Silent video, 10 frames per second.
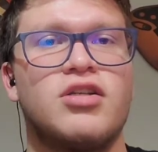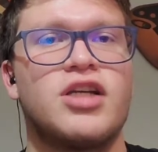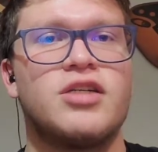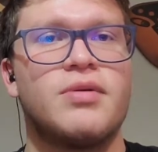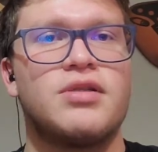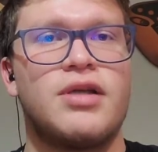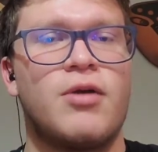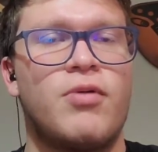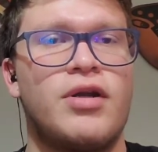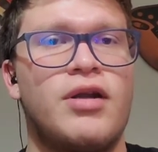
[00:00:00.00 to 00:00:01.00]
sketchbooks that I
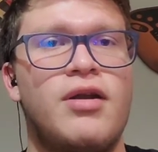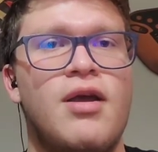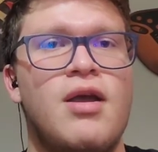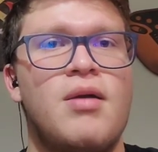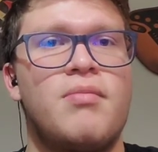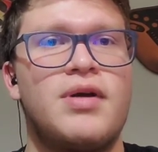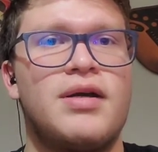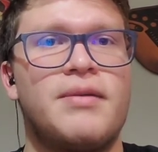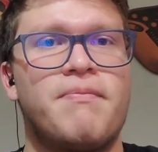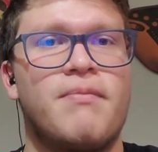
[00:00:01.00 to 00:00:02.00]
wanted,
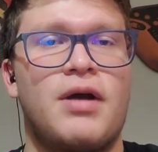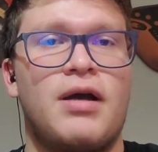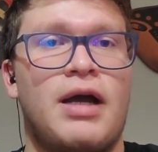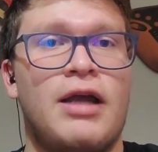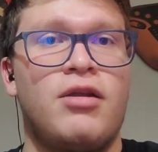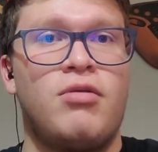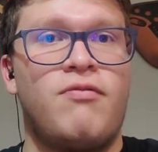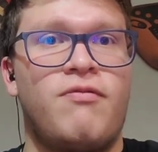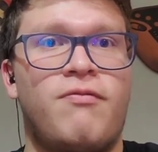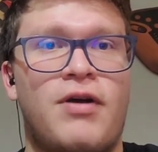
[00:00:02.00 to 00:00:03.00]
but I
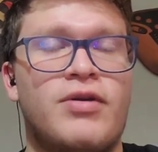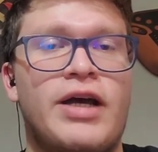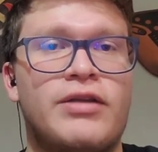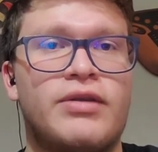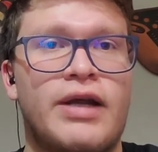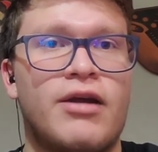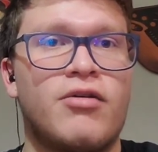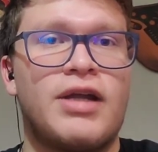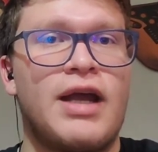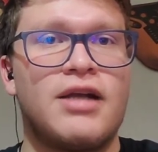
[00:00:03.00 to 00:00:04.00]
found out that I
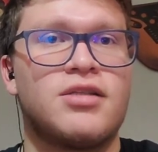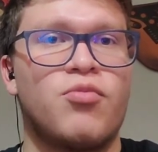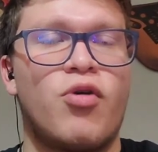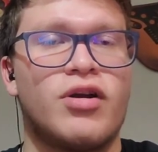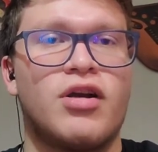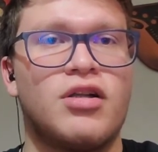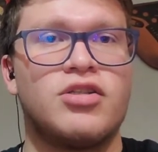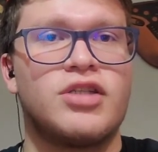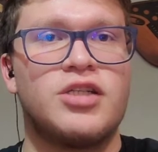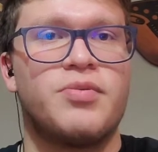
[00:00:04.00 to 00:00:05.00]
already had some watercolor
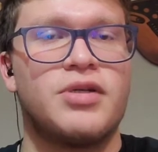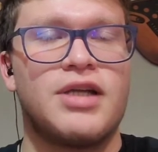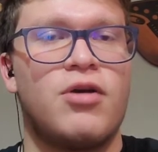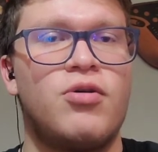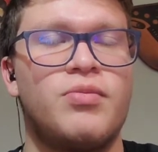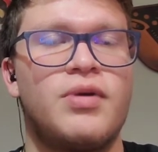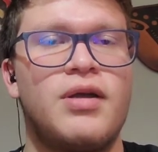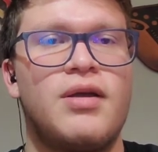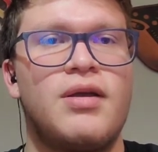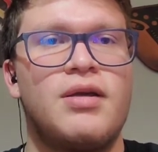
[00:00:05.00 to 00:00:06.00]
sketchbooks at home.
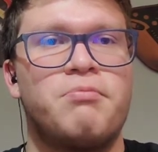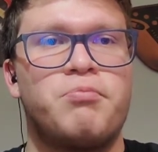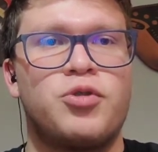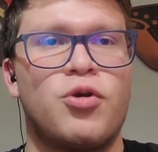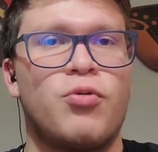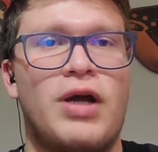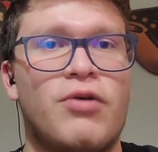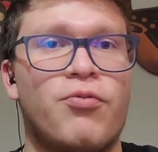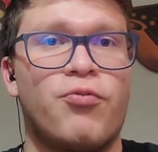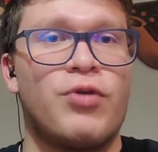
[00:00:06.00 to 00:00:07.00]
So I
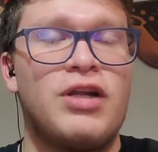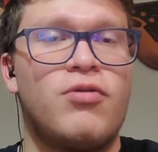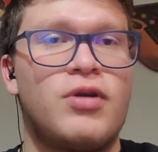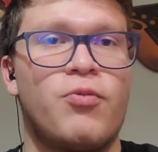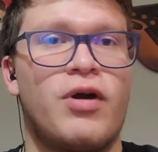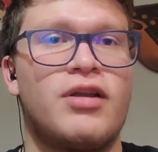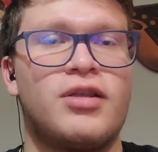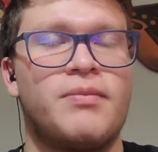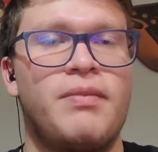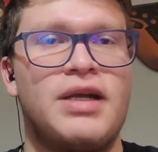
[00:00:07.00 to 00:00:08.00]
really only wanted
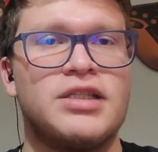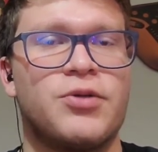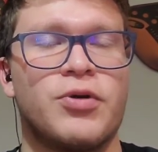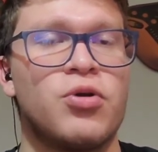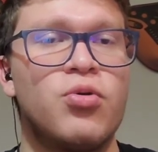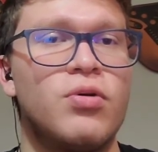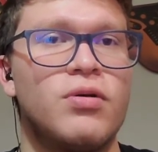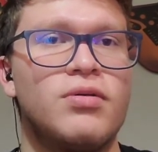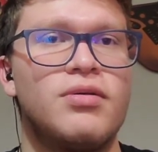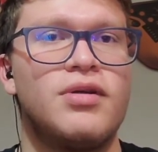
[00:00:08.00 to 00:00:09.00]
them because they were
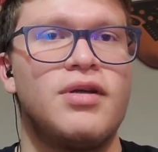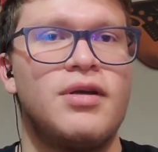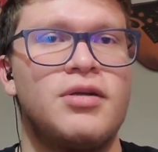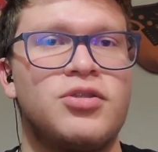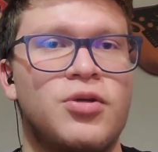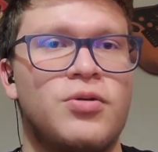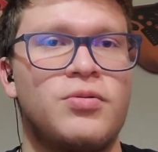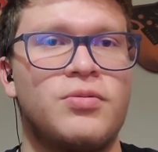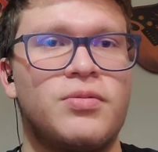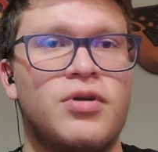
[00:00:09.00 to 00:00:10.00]
cool.
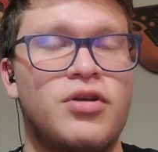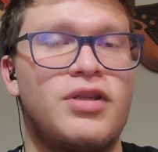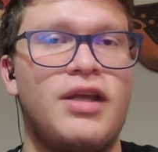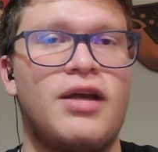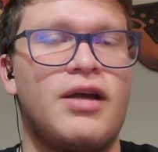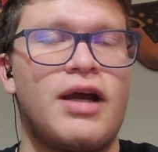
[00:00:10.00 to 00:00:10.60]
So good thing